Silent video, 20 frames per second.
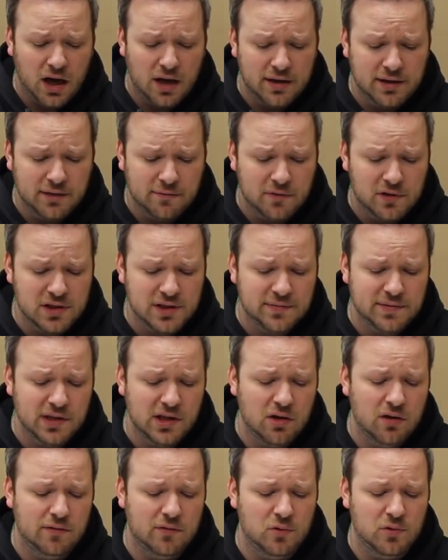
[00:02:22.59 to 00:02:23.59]
In the first
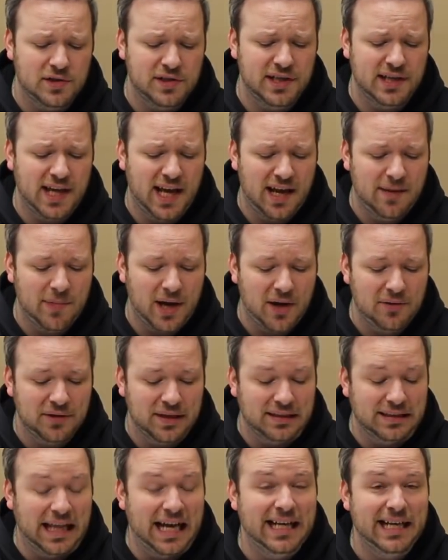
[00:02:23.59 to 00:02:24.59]
video, of course, he came out,
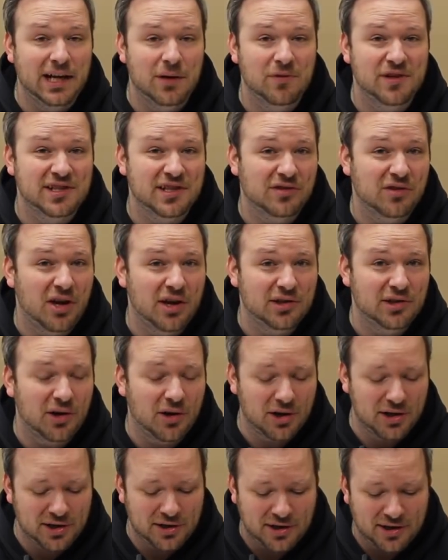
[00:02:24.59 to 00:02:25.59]
the lighting was a lot
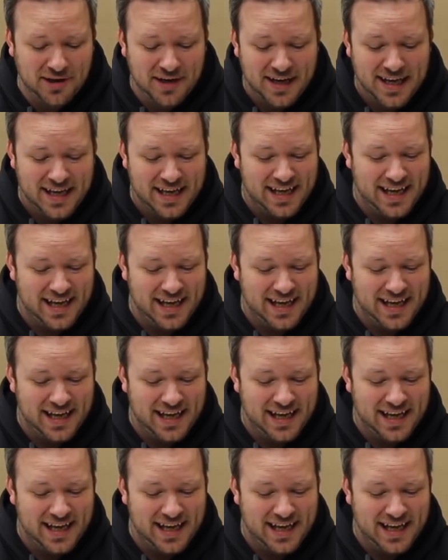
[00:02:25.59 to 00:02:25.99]
darker,